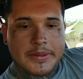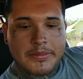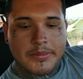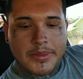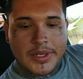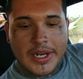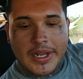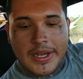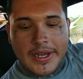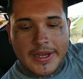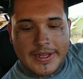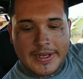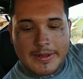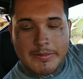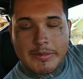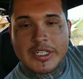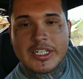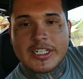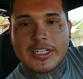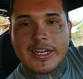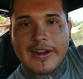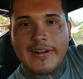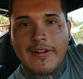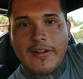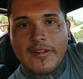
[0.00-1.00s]
But let me
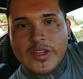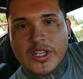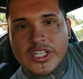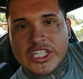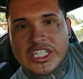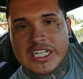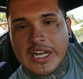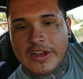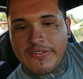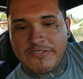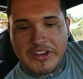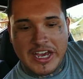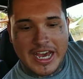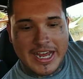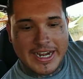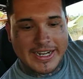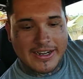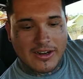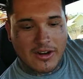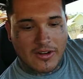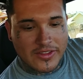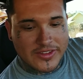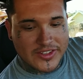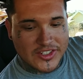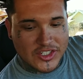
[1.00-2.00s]
get all this stuff out of
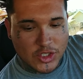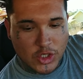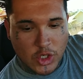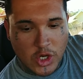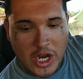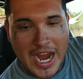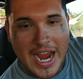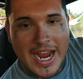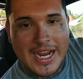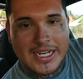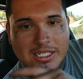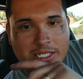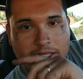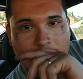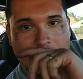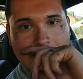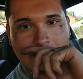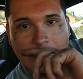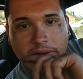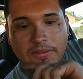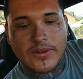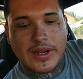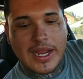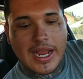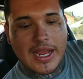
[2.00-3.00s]
here, all this trash and
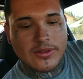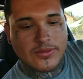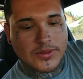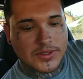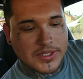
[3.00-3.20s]
stuff, guys.